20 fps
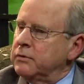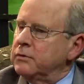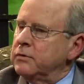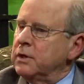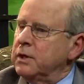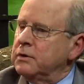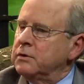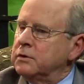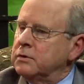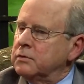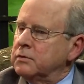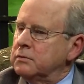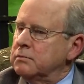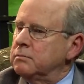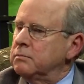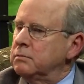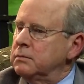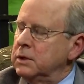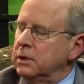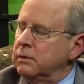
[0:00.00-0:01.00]
It's not just
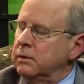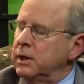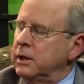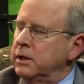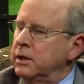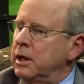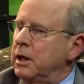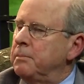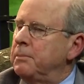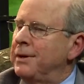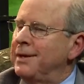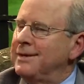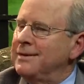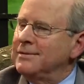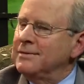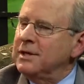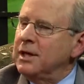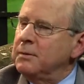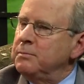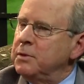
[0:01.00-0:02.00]
handing out, but at the
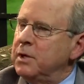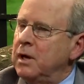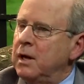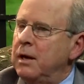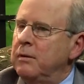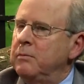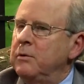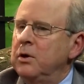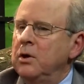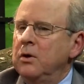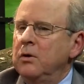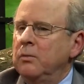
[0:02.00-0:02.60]
same time,